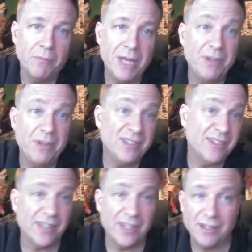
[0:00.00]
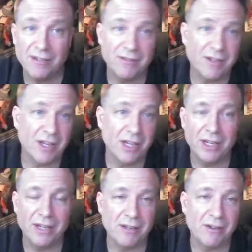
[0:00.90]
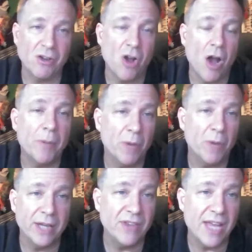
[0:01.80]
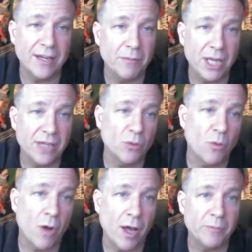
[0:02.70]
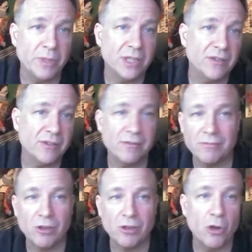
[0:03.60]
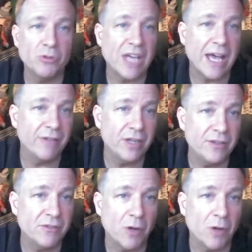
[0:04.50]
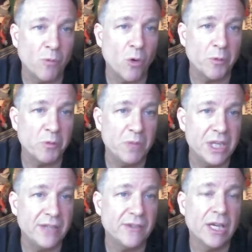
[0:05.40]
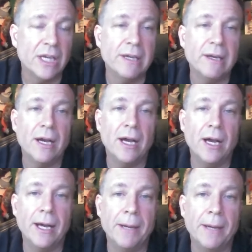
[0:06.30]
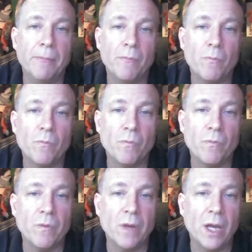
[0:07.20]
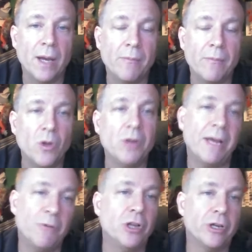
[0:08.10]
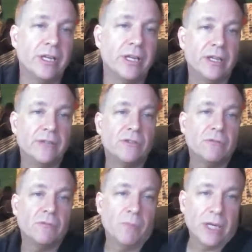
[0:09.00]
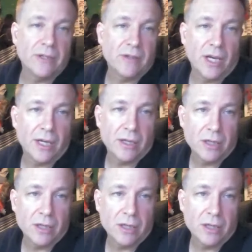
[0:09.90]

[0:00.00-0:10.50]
maybe this is a, a, a compromise they had to make in the wild because closed cavities are more with bees. Um, um, we'll, we'll look into this, but, uh,